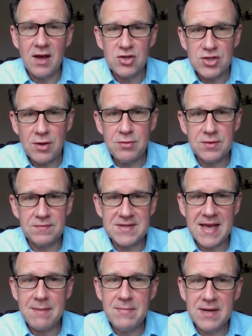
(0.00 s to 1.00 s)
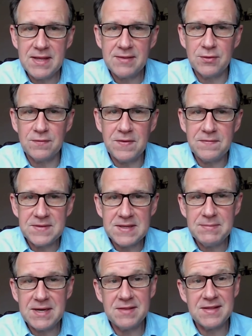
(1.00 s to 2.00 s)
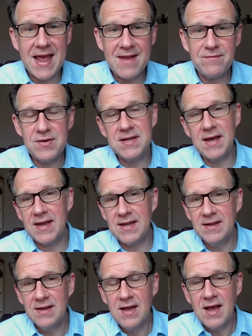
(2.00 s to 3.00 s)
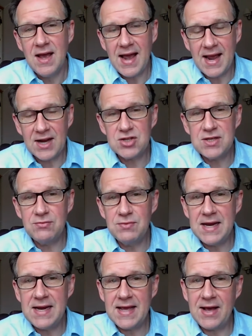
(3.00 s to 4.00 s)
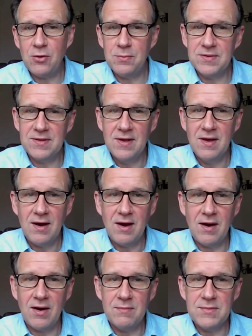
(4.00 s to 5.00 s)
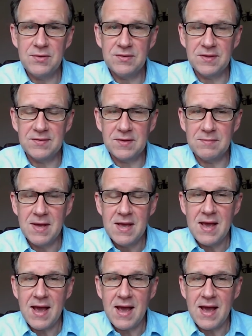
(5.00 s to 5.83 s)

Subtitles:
A dose of 10 minutes or 15 minutes every day actually really helps our immune system.